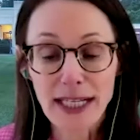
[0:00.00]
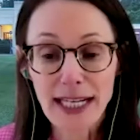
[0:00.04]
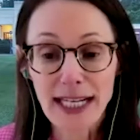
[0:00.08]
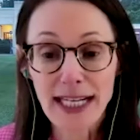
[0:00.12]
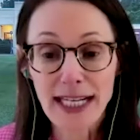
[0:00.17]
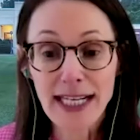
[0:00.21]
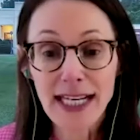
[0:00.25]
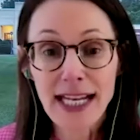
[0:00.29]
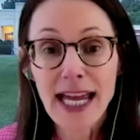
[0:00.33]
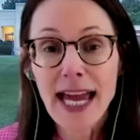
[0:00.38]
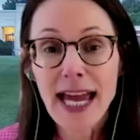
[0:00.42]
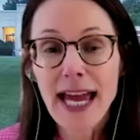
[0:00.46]

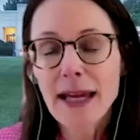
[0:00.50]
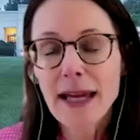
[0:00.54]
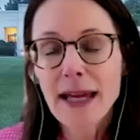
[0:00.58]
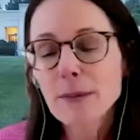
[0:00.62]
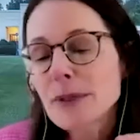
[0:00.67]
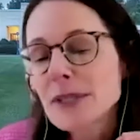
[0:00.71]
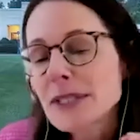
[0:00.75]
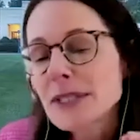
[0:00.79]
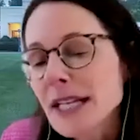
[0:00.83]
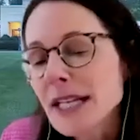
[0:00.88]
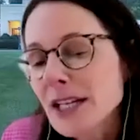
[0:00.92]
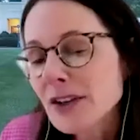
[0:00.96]
And
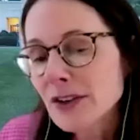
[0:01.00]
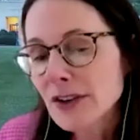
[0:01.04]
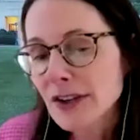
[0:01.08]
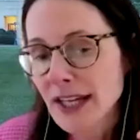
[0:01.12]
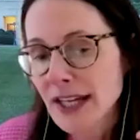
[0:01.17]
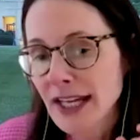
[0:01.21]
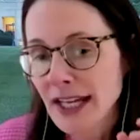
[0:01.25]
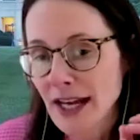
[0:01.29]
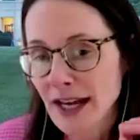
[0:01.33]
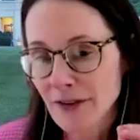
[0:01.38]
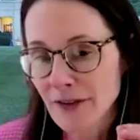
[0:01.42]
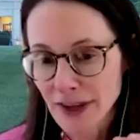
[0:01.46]

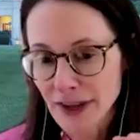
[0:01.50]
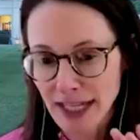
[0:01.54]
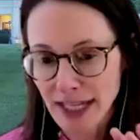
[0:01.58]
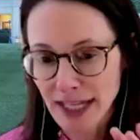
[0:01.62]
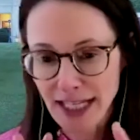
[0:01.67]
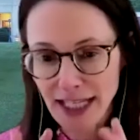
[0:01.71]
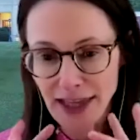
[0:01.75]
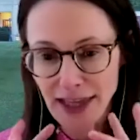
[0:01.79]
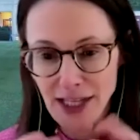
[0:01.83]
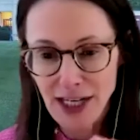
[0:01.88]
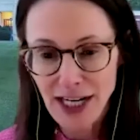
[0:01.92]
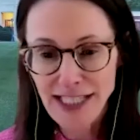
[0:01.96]
particularly, I feel
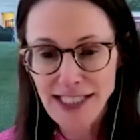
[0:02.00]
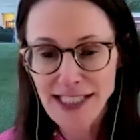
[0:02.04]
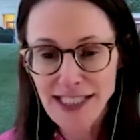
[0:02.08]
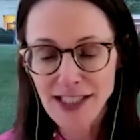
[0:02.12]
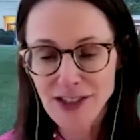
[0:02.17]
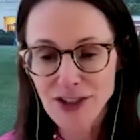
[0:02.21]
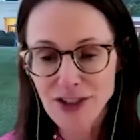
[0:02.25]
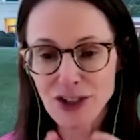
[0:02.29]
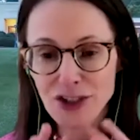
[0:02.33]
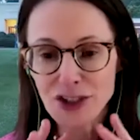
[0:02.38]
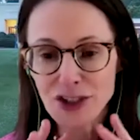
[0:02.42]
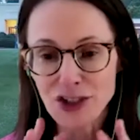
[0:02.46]
like the United
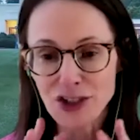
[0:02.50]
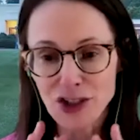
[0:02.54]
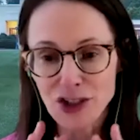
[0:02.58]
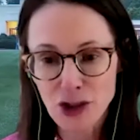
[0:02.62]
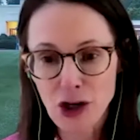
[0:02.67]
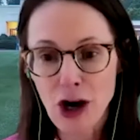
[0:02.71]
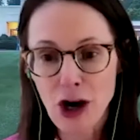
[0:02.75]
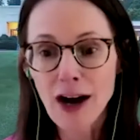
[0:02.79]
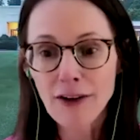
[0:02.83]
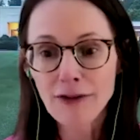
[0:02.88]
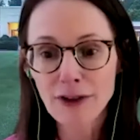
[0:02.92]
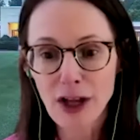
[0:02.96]
States is a
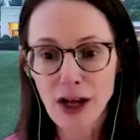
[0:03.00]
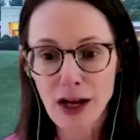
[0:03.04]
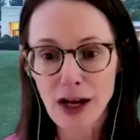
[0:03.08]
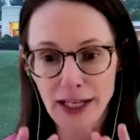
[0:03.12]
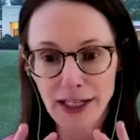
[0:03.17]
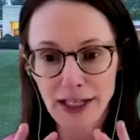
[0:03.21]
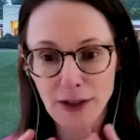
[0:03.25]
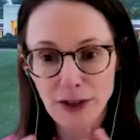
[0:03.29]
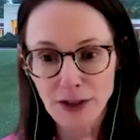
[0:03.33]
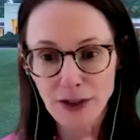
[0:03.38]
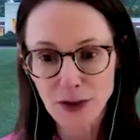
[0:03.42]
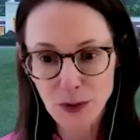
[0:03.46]
scofflaw
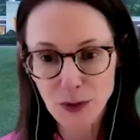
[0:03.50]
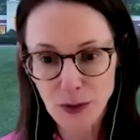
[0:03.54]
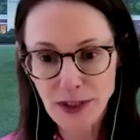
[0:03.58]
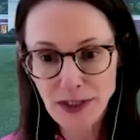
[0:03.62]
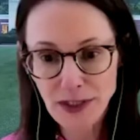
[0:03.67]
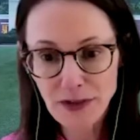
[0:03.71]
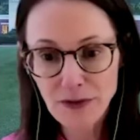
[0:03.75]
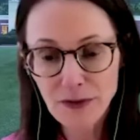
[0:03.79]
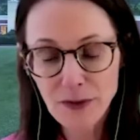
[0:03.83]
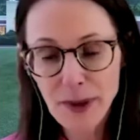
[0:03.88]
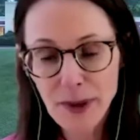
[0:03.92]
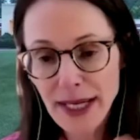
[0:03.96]
in all sorts
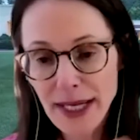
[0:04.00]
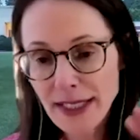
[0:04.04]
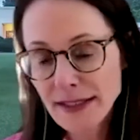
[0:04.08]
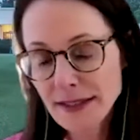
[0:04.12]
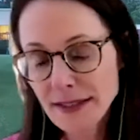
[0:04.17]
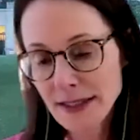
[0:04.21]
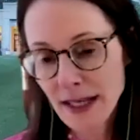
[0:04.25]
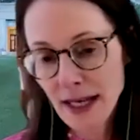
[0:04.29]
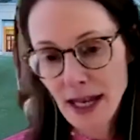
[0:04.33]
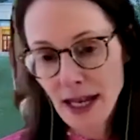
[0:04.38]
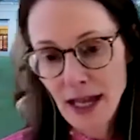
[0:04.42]
of ways.